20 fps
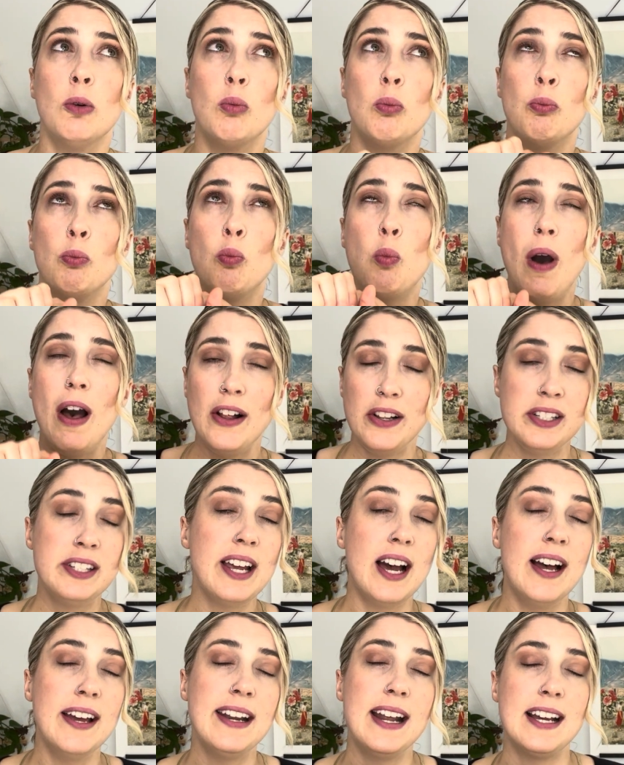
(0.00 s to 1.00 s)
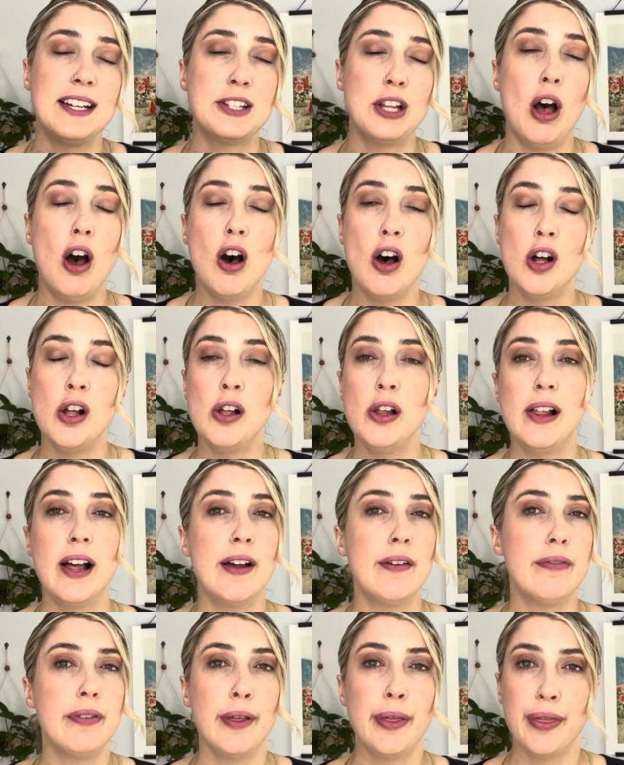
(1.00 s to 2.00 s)
well done, has all
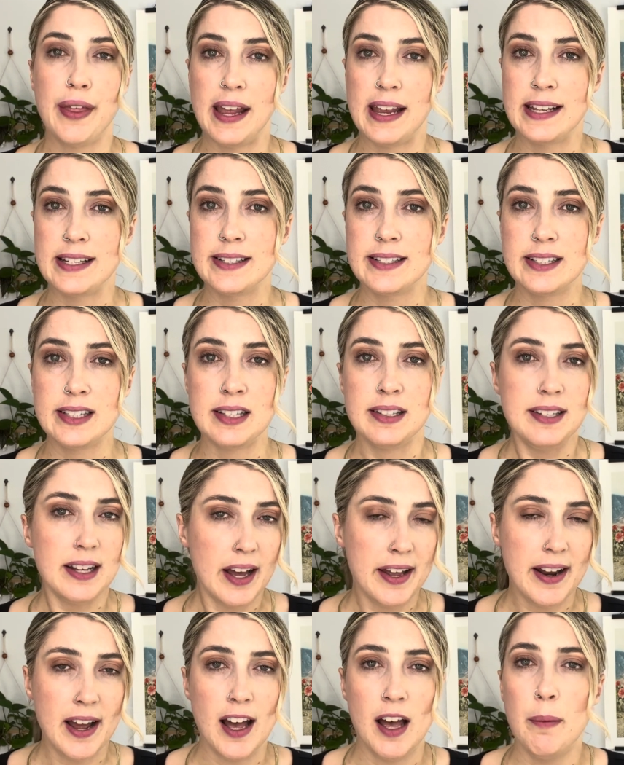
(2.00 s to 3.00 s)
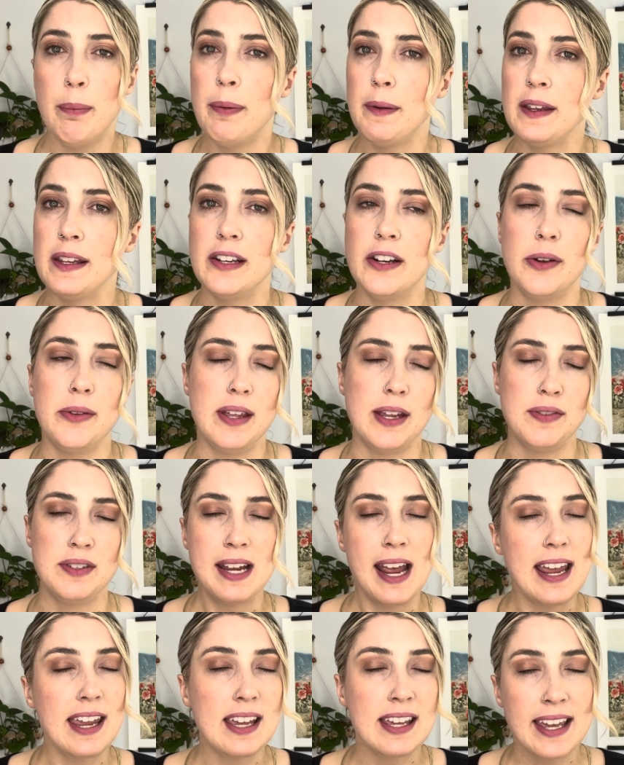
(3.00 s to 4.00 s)
of the things done up, they've
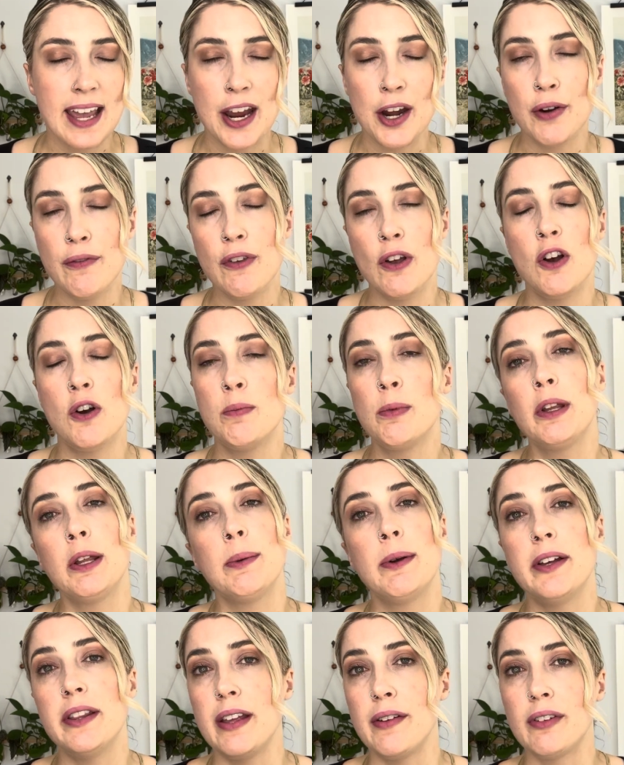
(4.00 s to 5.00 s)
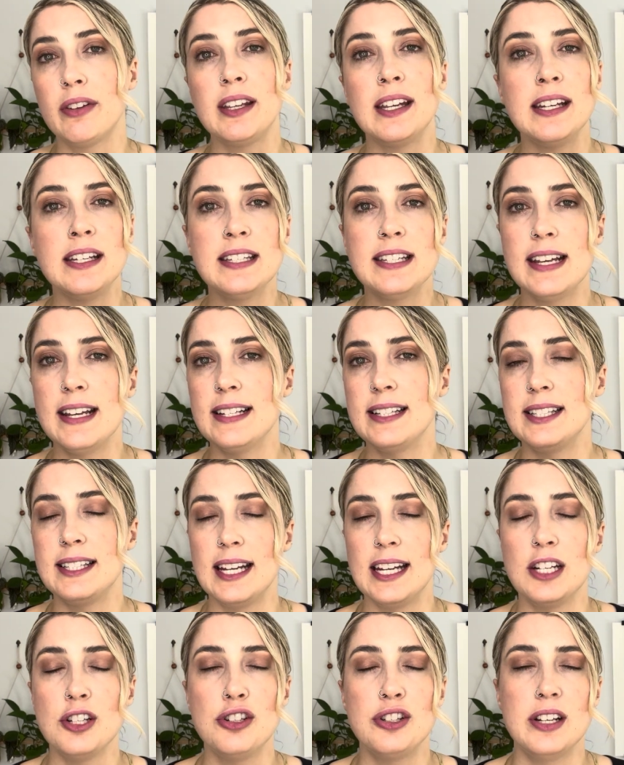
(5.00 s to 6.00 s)
taken care of the home really well, they've cleaned it,
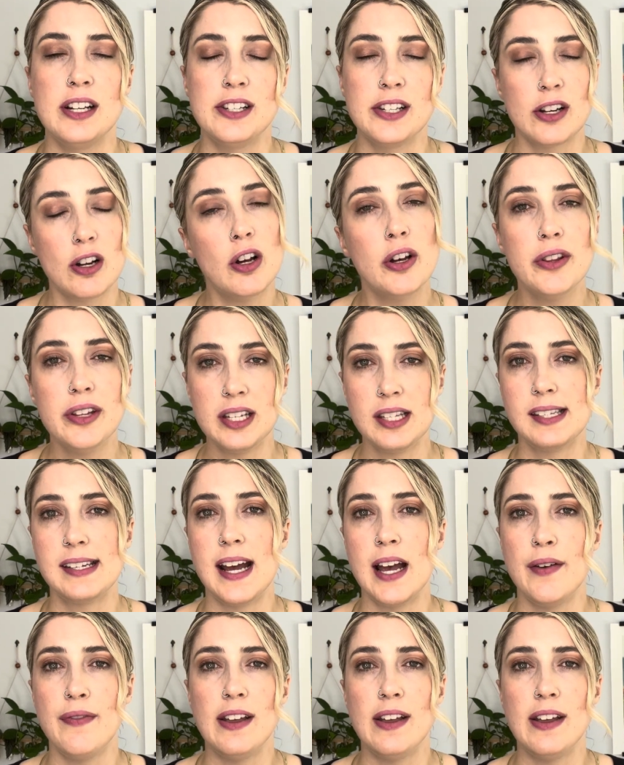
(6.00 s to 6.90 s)
staged it, done all the stuff,